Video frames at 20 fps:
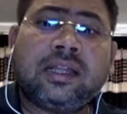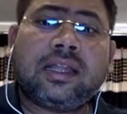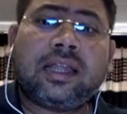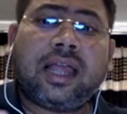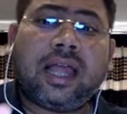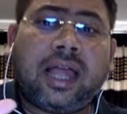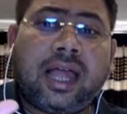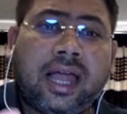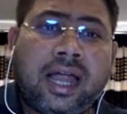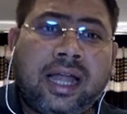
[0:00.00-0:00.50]

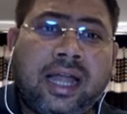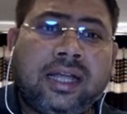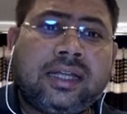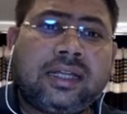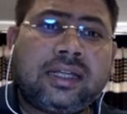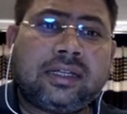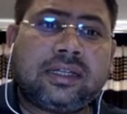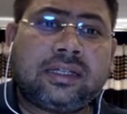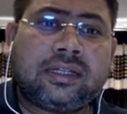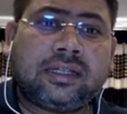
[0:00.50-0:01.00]
and
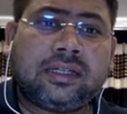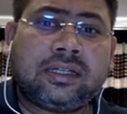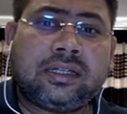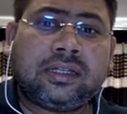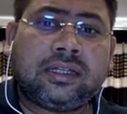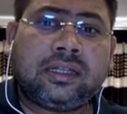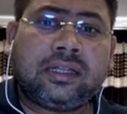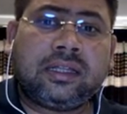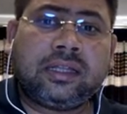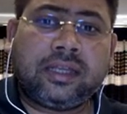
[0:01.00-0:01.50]

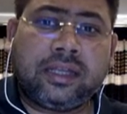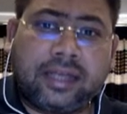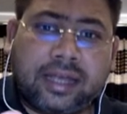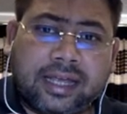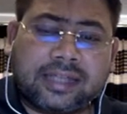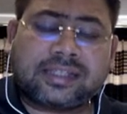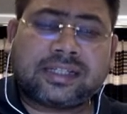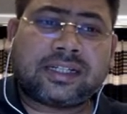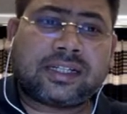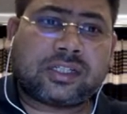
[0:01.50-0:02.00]

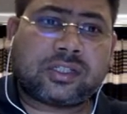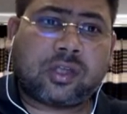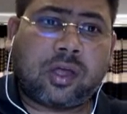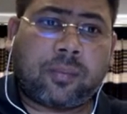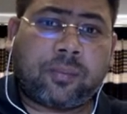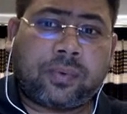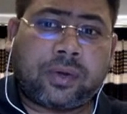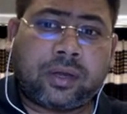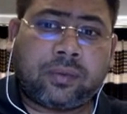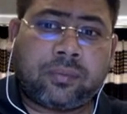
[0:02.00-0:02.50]
yes, it is
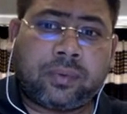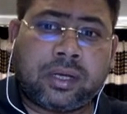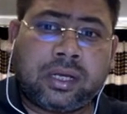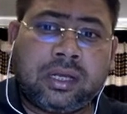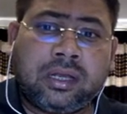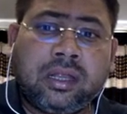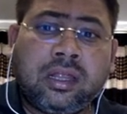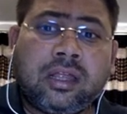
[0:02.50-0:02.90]
operable.